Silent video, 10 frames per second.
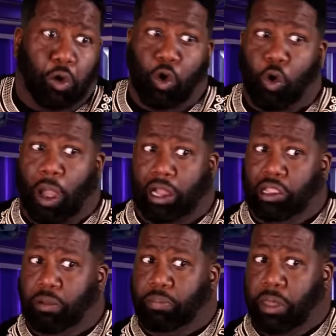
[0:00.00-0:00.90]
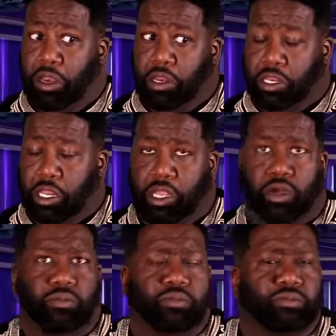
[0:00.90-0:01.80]
Ooh, I live better than
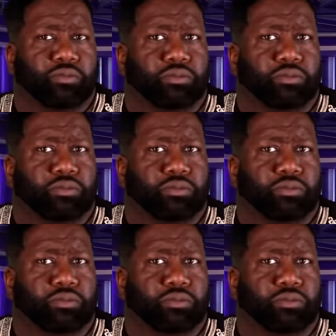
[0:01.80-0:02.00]
them.